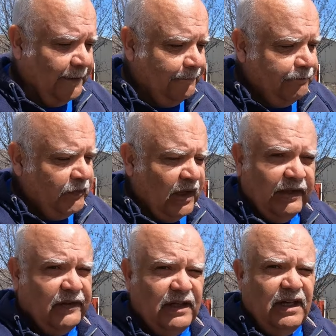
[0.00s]
And
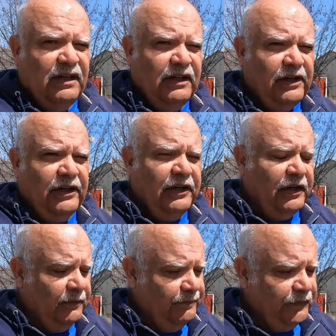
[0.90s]
they said, no, no, no, no,
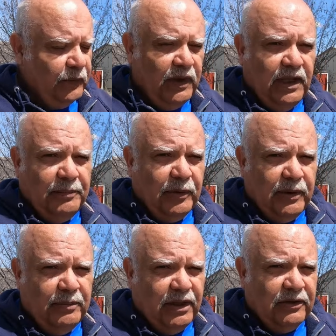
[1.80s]
no. We'll help you
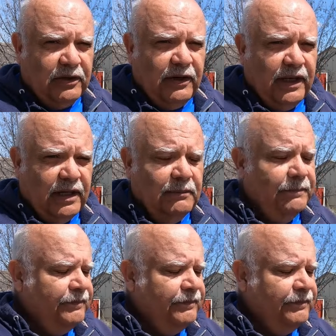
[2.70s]
rebuild your credit.